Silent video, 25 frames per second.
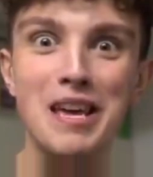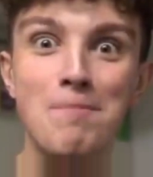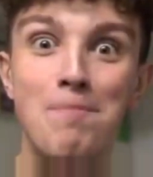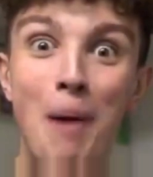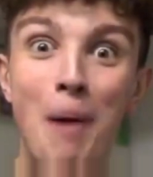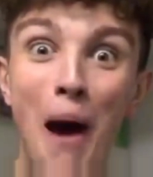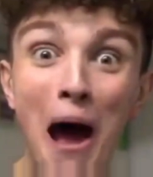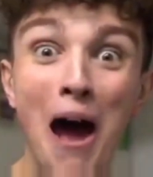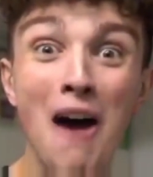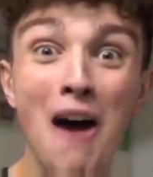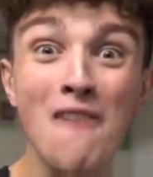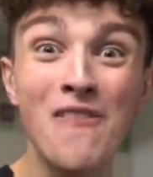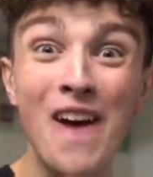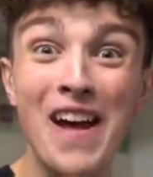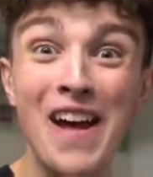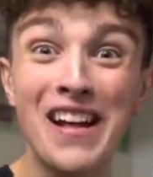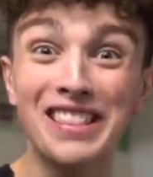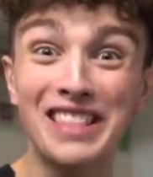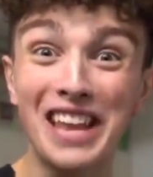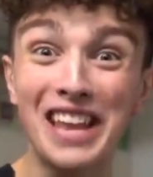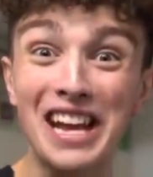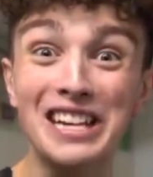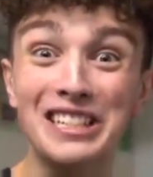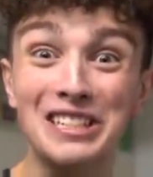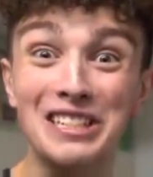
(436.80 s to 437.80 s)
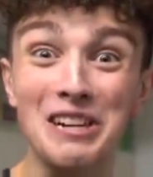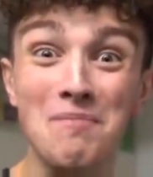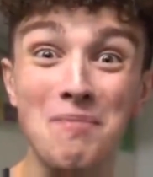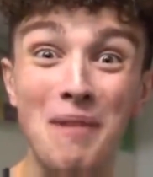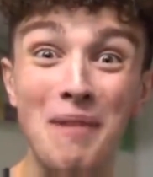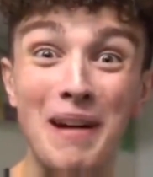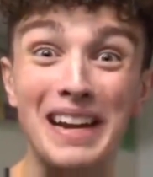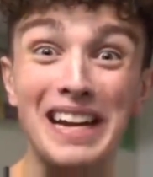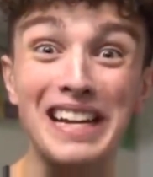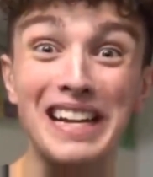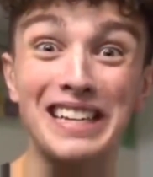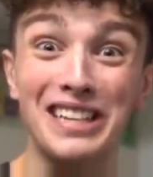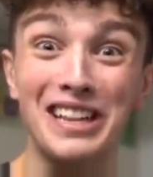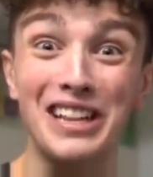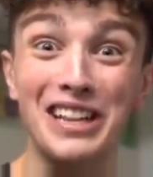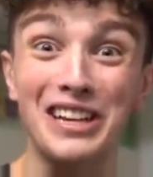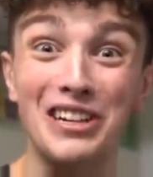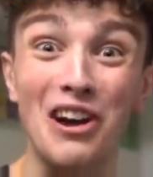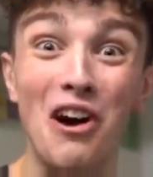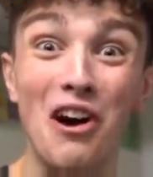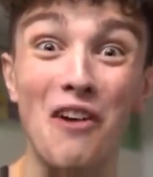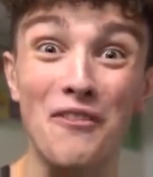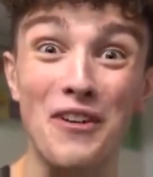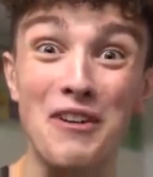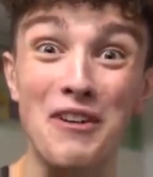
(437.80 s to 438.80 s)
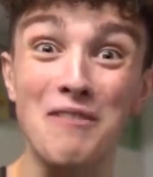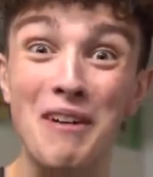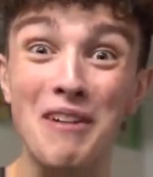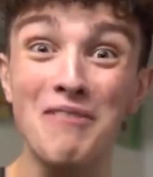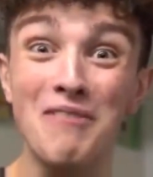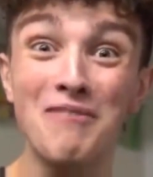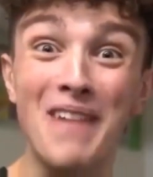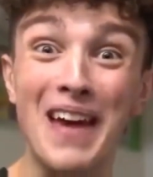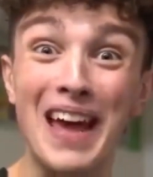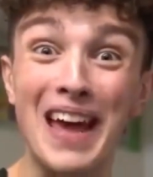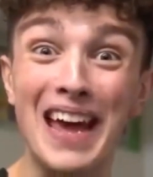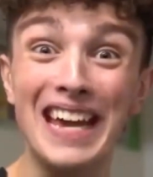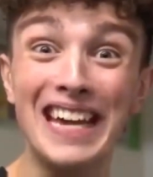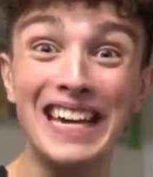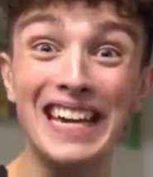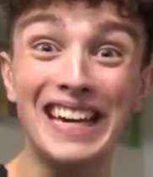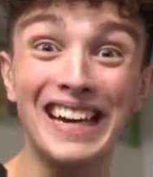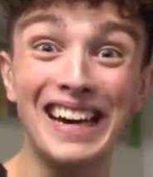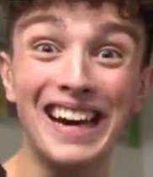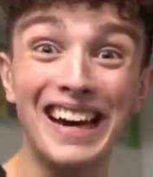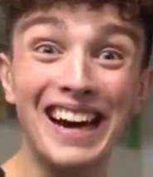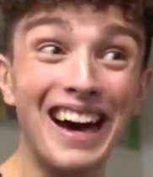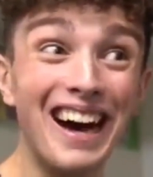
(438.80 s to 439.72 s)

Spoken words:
the perfect thing to bring into the coffin with me!